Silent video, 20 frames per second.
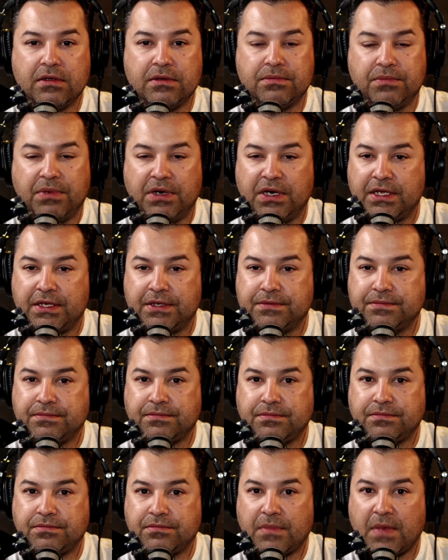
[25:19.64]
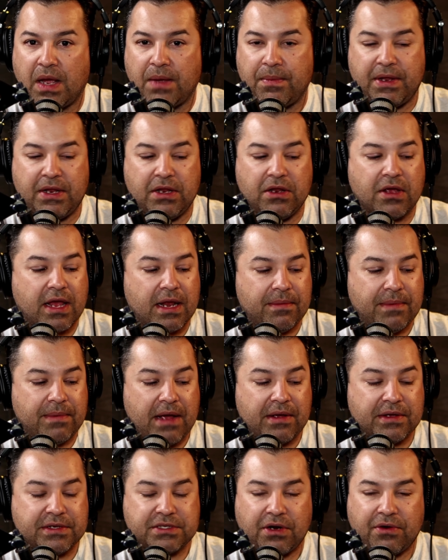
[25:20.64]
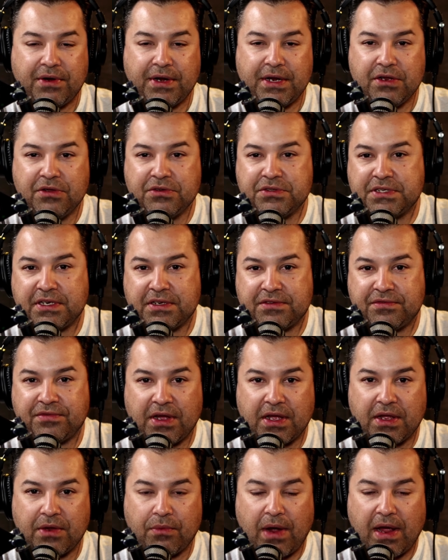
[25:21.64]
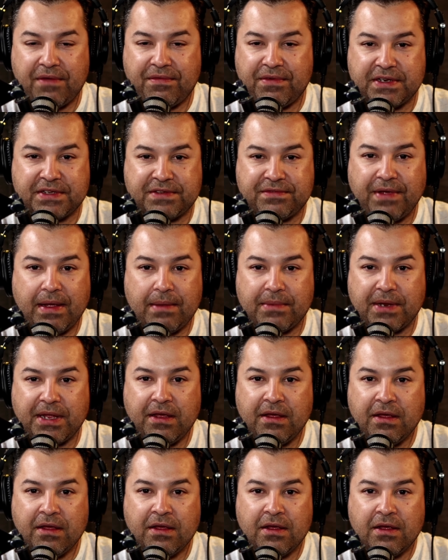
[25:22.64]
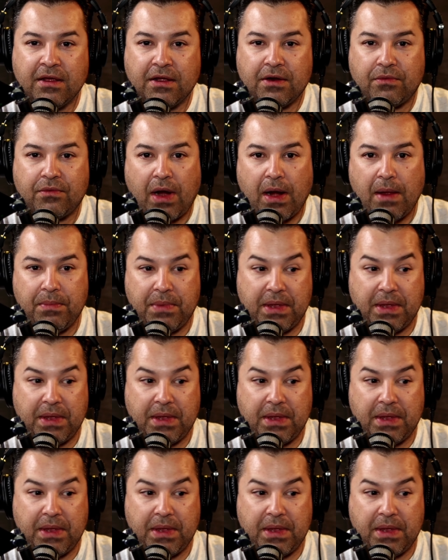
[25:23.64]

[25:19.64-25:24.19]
But I mean, look at him now. He's already losing his fucking wife and his family, right?